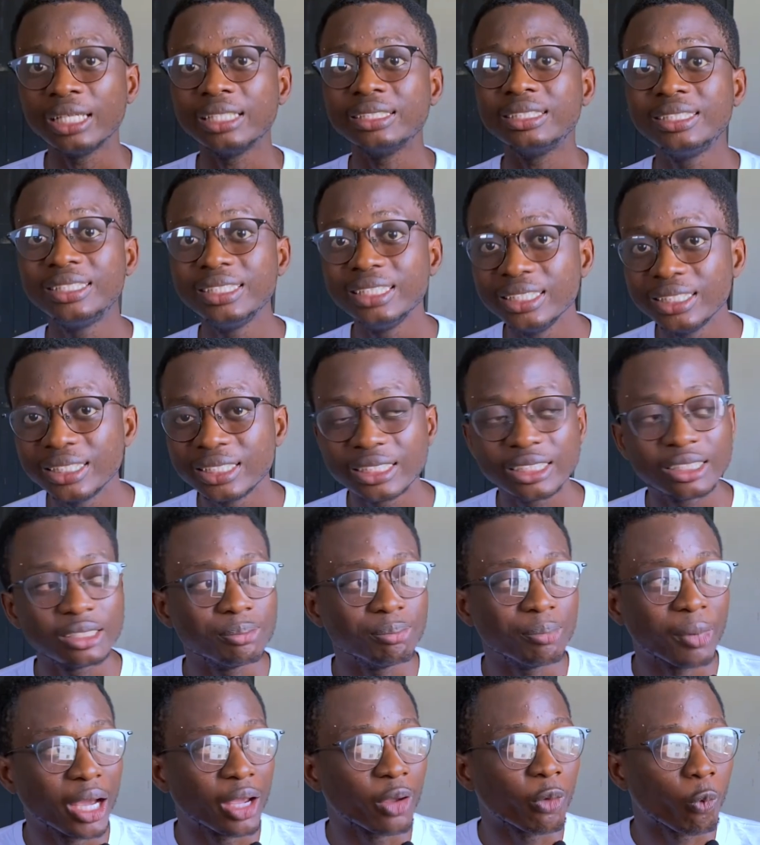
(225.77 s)
This
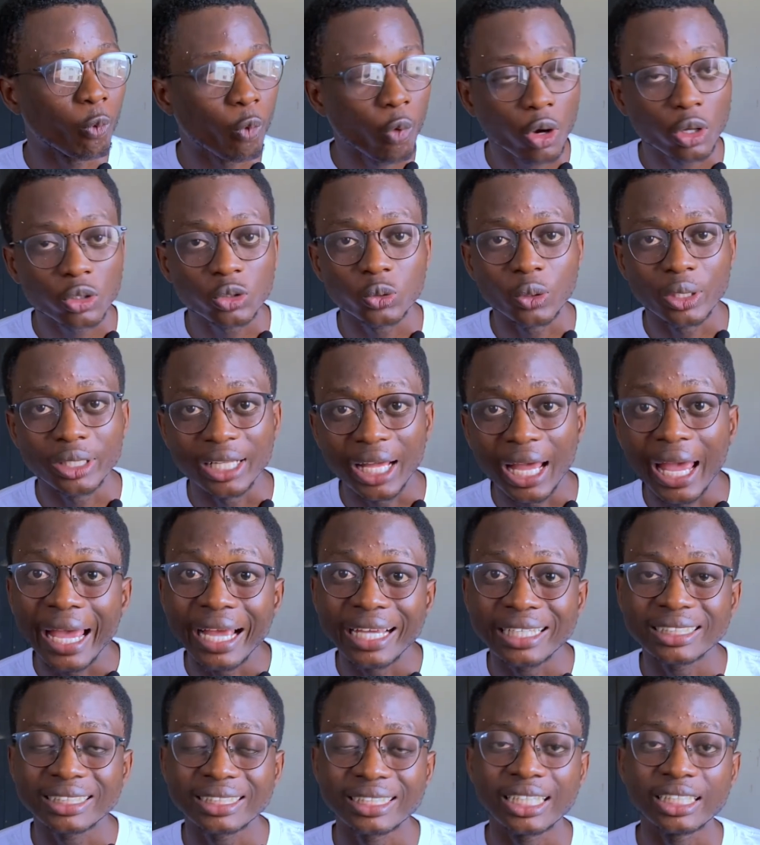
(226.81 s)
might work to an
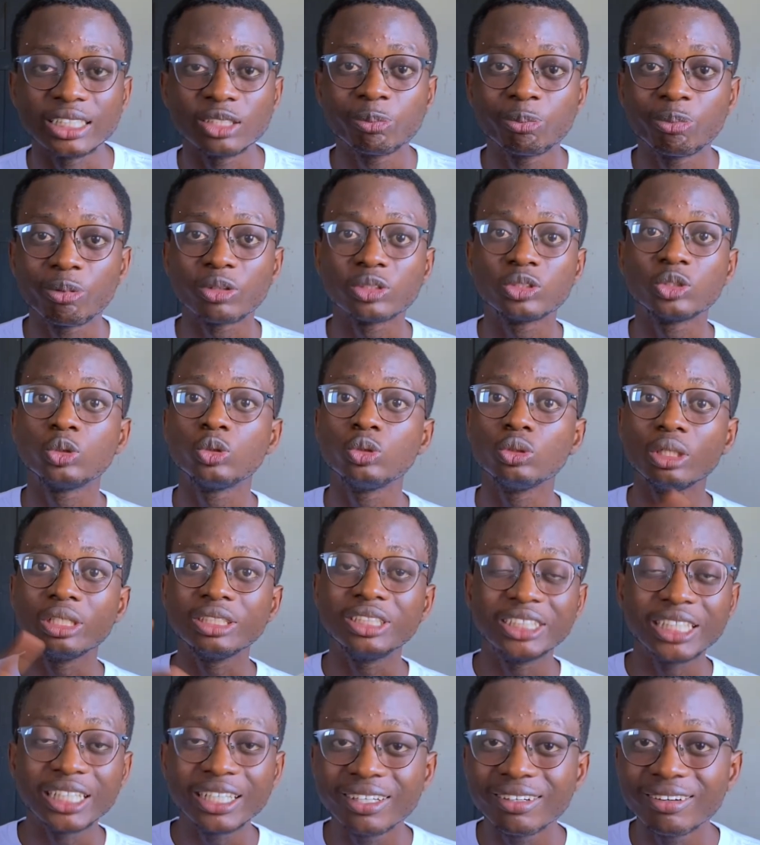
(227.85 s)
extent, but
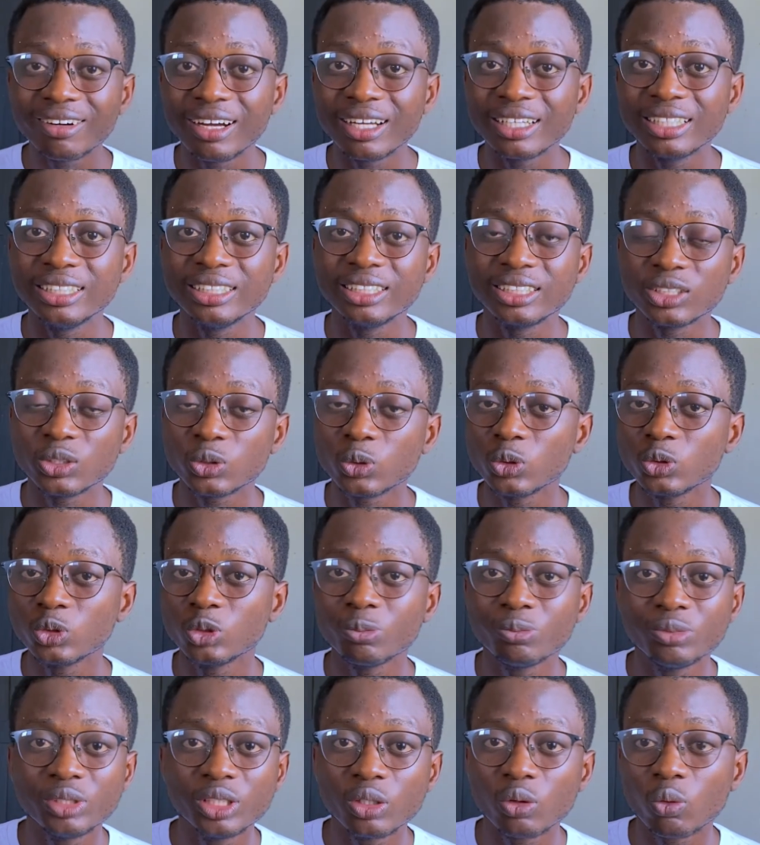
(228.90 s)
generally it is going to
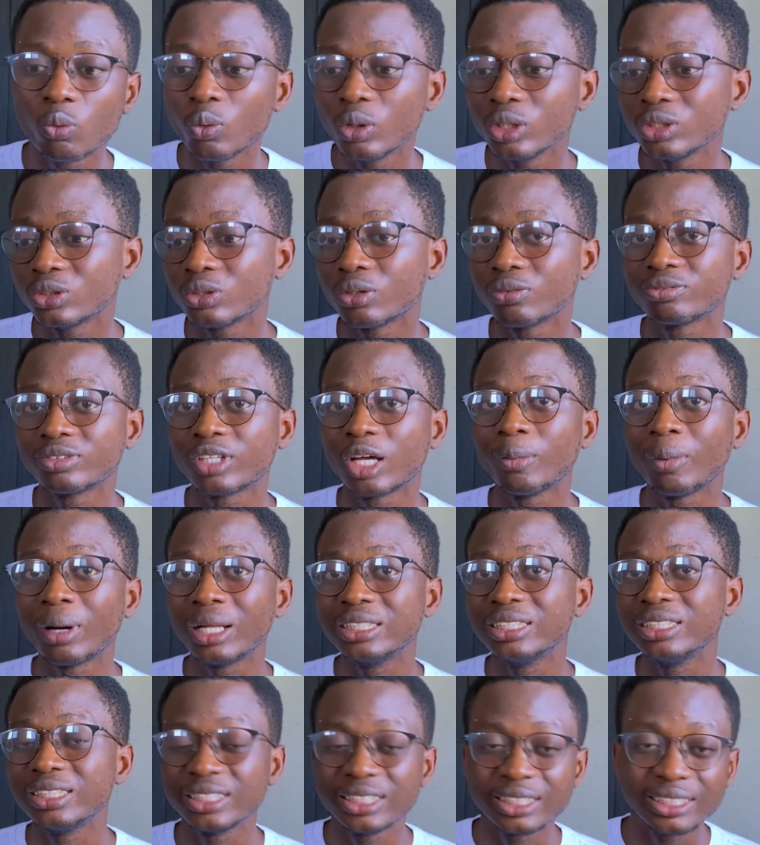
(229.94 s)
be a waste of time
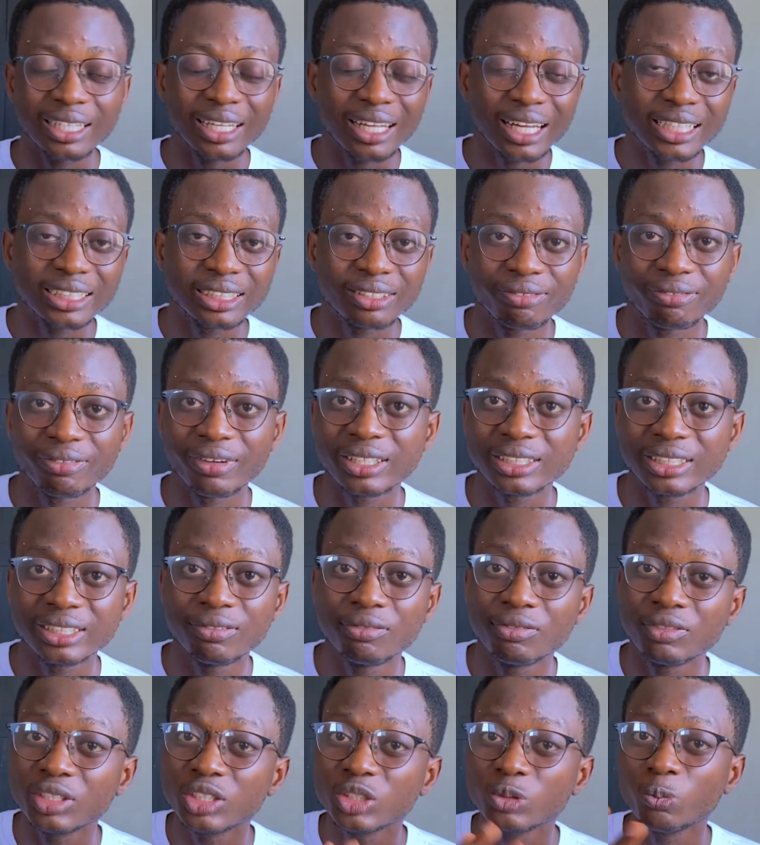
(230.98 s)
and it is less
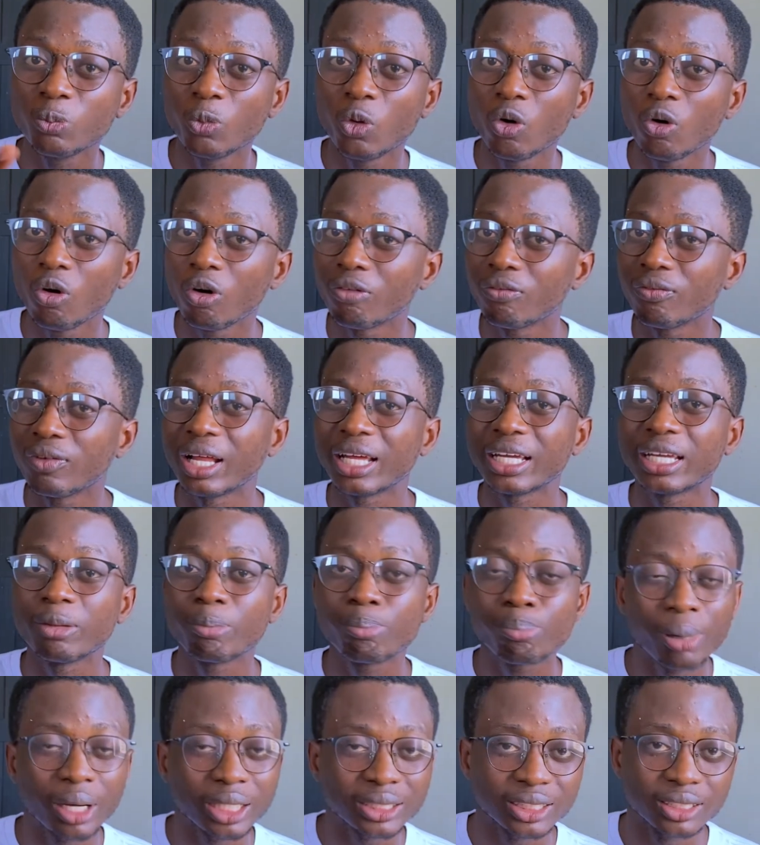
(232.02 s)
effective. It is more of like a
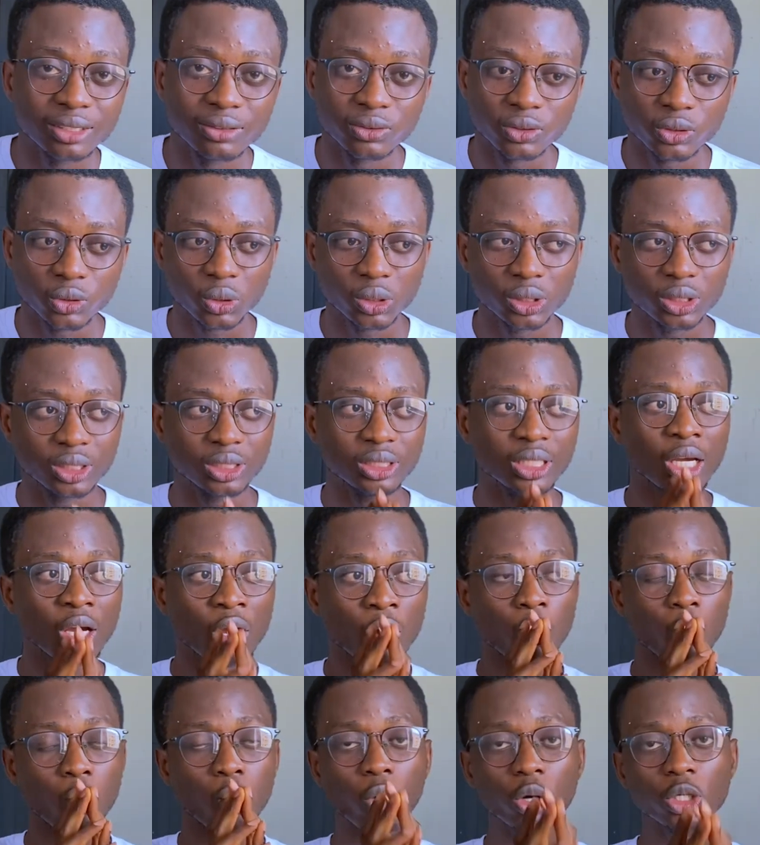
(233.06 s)
passive study.
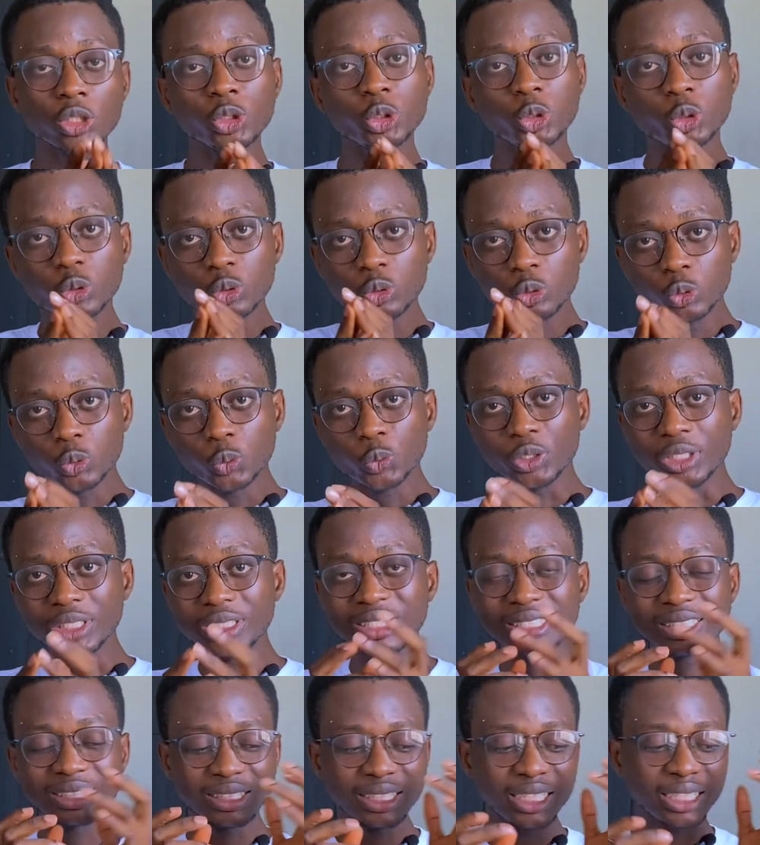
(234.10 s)
What you should do
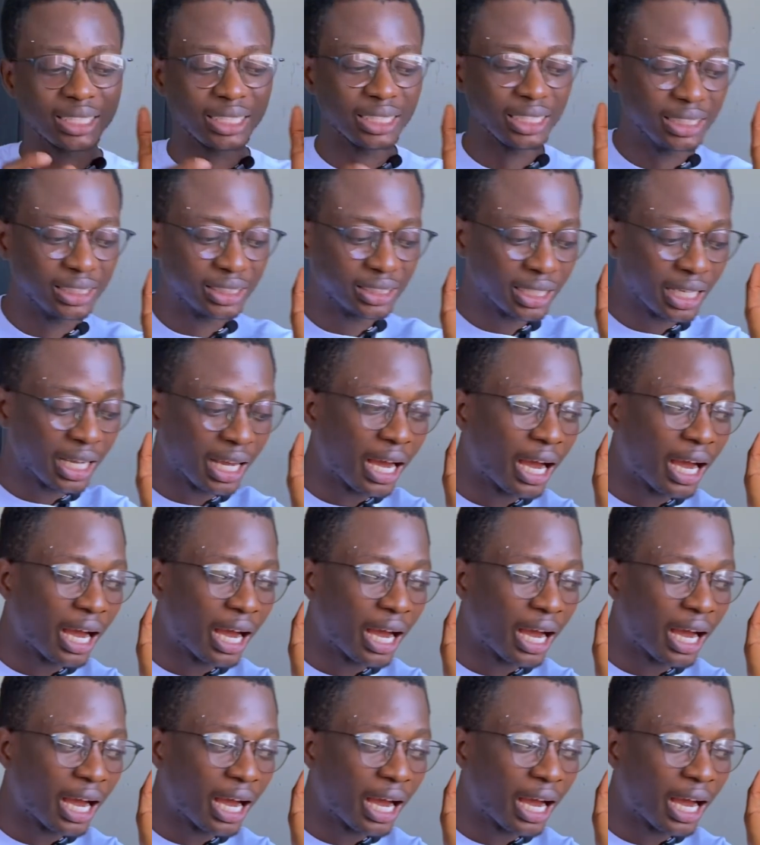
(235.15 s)
instead is